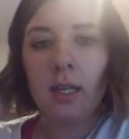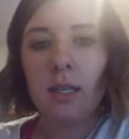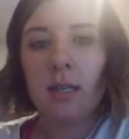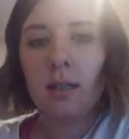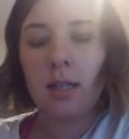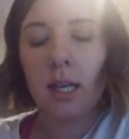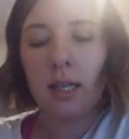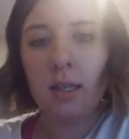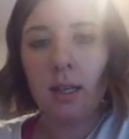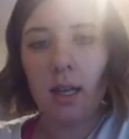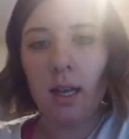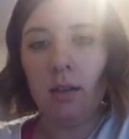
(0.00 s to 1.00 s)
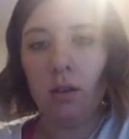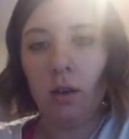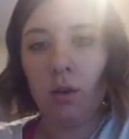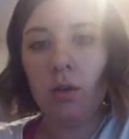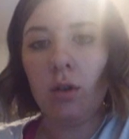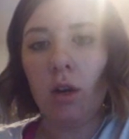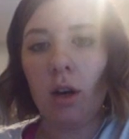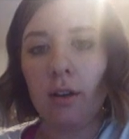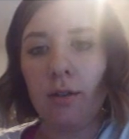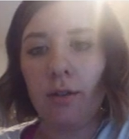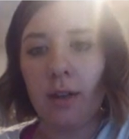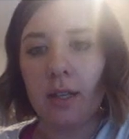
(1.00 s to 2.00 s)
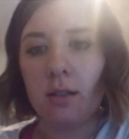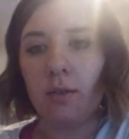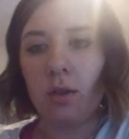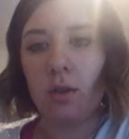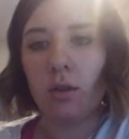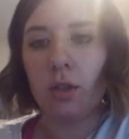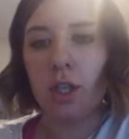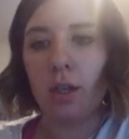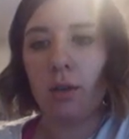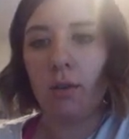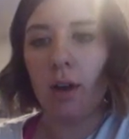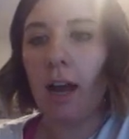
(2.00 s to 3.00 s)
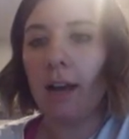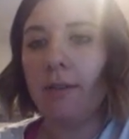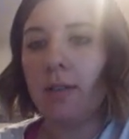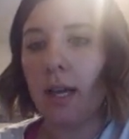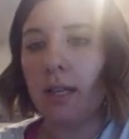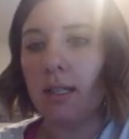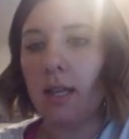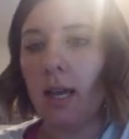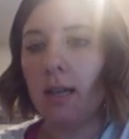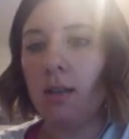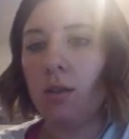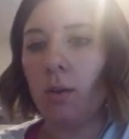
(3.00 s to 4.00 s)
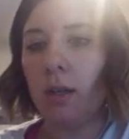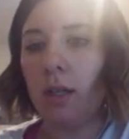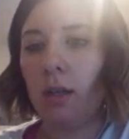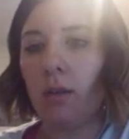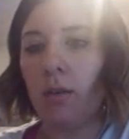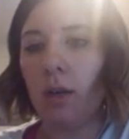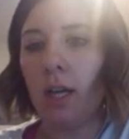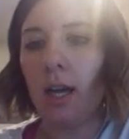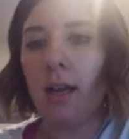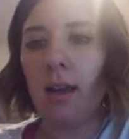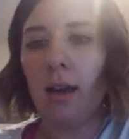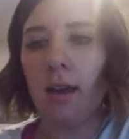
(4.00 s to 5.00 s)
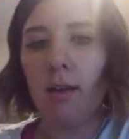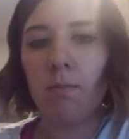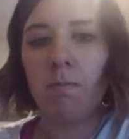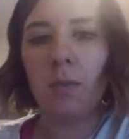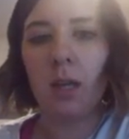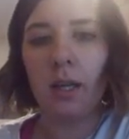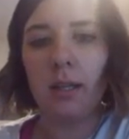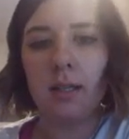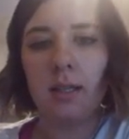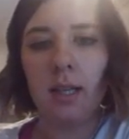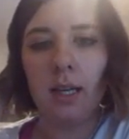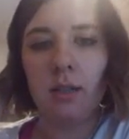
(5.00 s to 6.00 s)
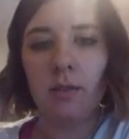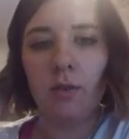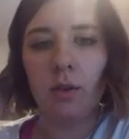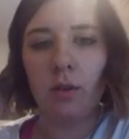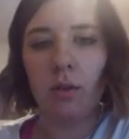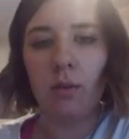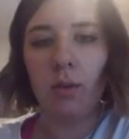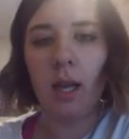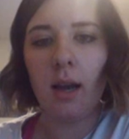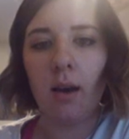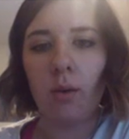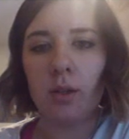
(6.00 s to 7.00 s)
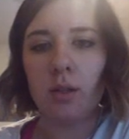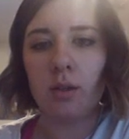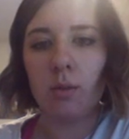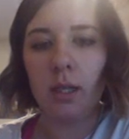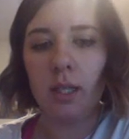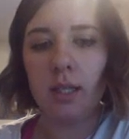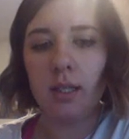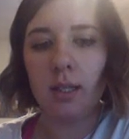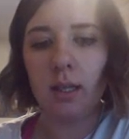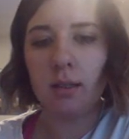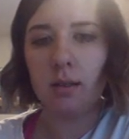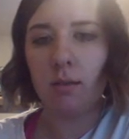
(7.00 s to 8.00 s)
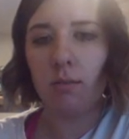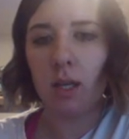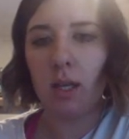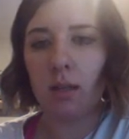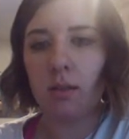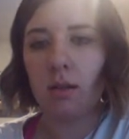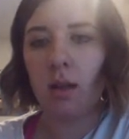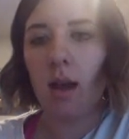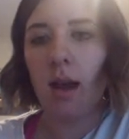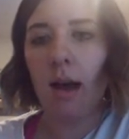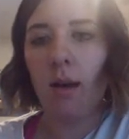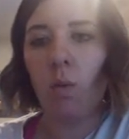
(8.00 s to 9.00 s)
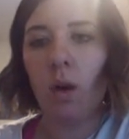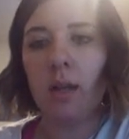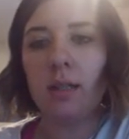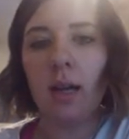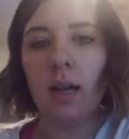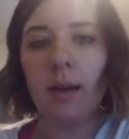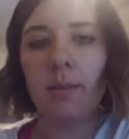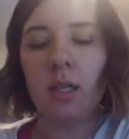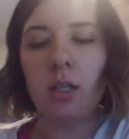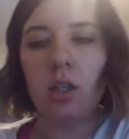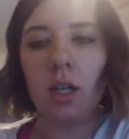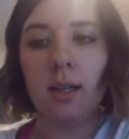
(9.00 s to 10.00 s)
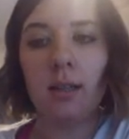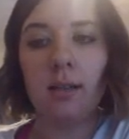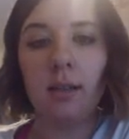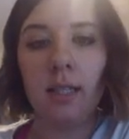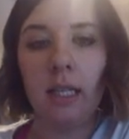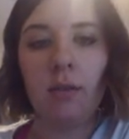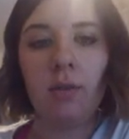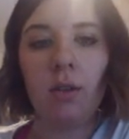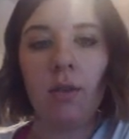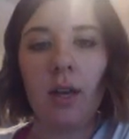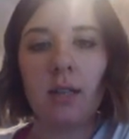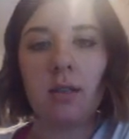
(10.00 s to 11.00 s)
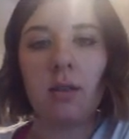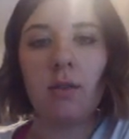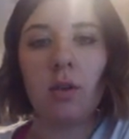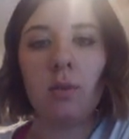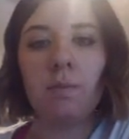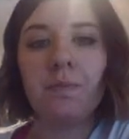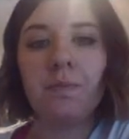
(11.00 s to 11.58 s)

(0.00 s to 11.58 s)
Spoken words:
is attending a local art festival. She arrives at 10:23 a.m. and stays for 3 hours 26 minutes. At what time did Janet leave the festival?